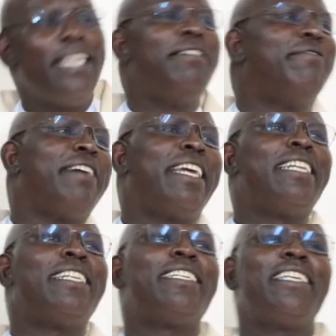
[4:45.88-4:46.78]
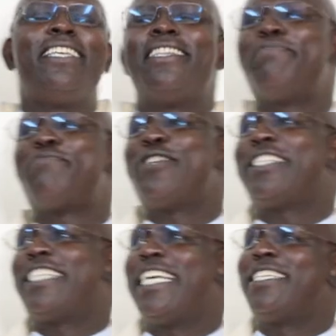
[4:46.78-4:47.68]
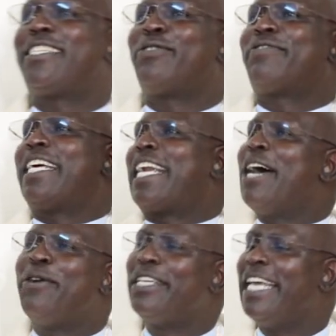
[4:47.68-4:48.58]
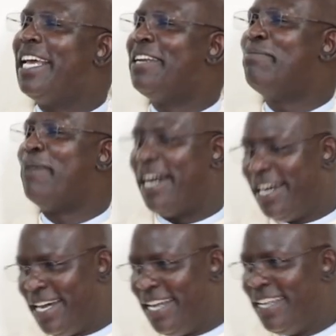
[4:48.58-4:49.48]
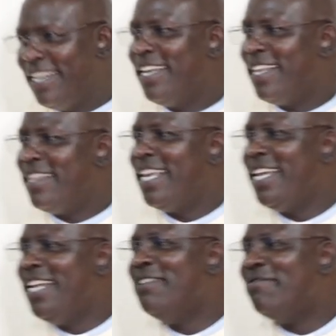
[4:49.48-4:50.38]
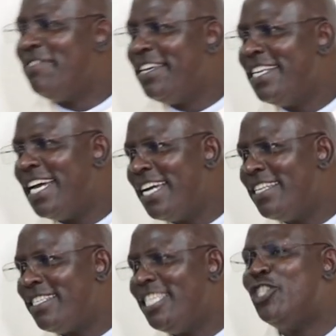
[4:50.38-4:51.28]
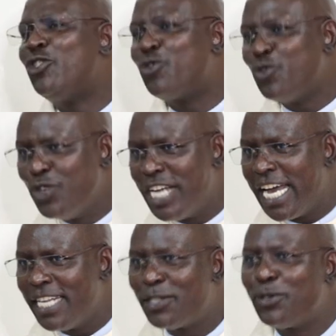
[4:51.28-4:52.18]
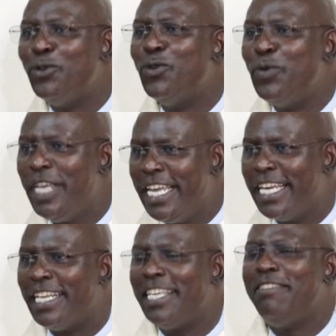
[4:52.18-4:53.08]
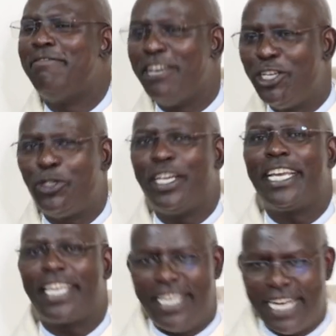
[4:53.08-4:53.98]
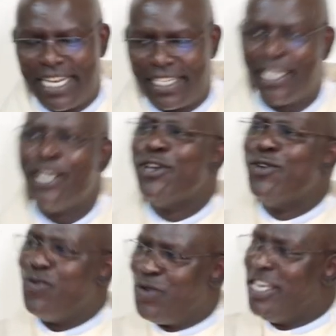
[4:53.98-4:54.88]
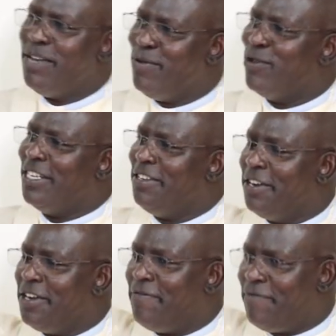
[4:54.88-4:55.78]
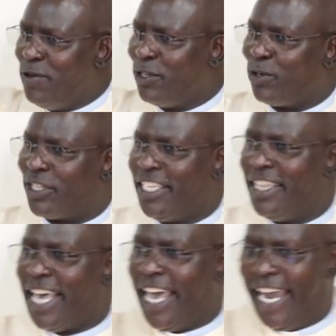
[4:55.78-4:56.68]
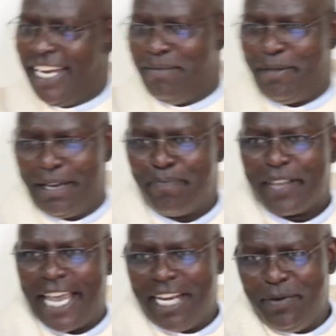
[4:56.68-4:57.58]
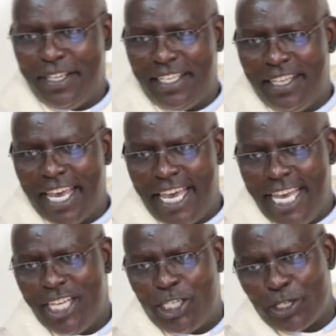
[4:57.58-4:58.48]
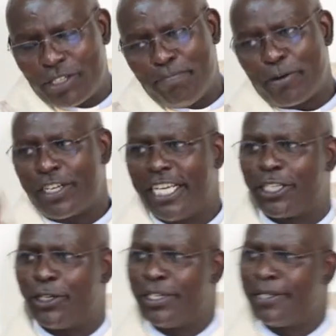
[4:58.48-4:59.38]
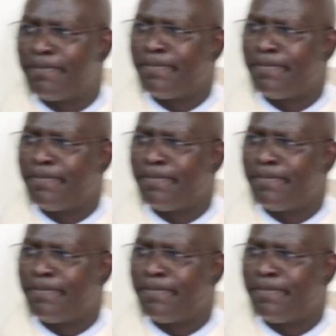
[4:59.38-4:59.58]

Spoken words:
even in the presence of surrounded by the invaders, intruders who will eventually kill us. We will refuse to see the enemy and we see the angels of protection.